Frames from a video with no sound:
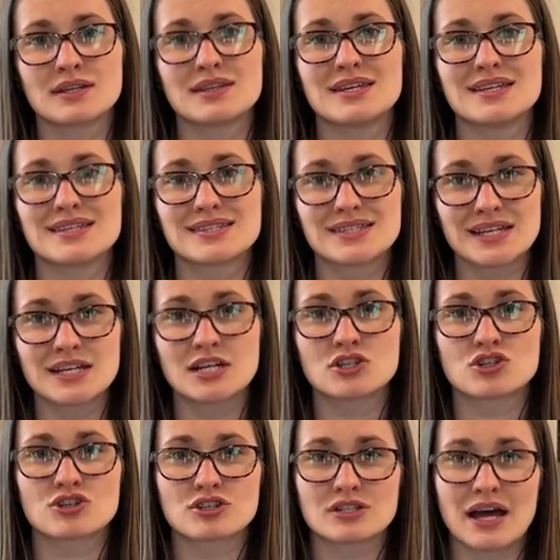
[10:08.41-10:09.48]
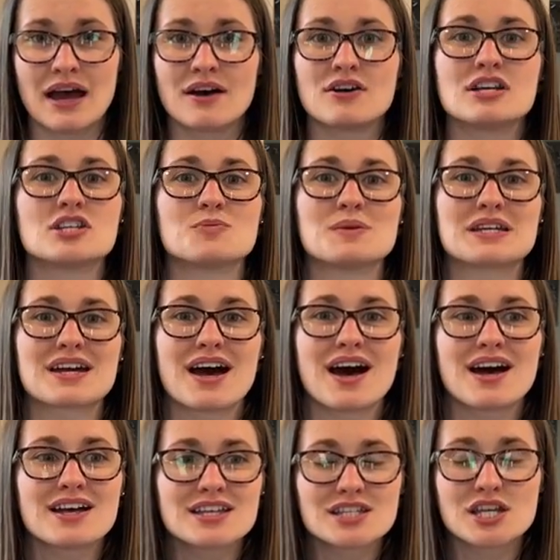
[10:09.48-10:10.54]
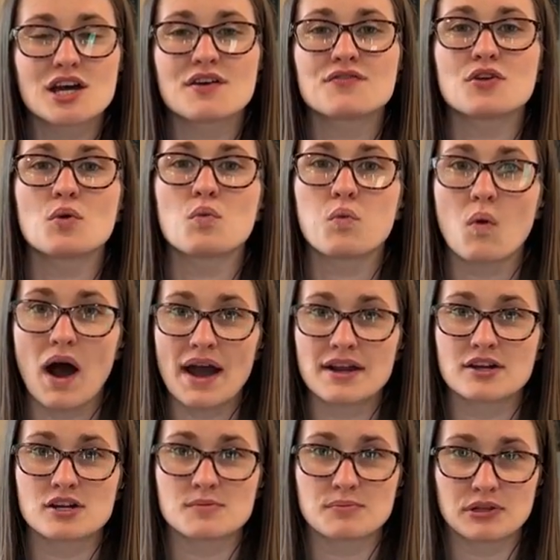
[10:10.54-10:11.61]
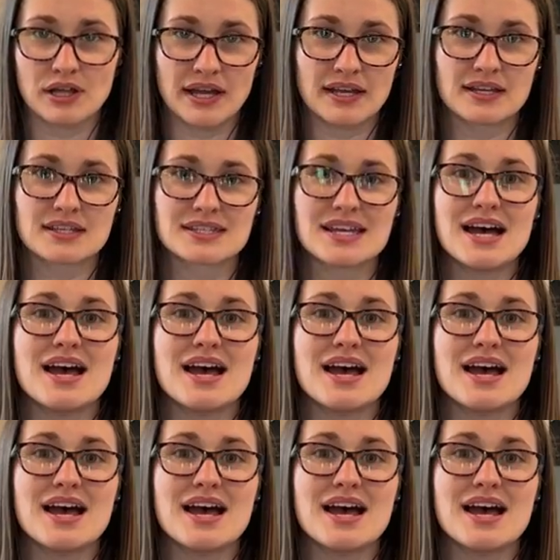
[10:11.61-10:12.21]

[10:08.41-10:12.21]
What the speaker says: the signature style is because of the wider planks.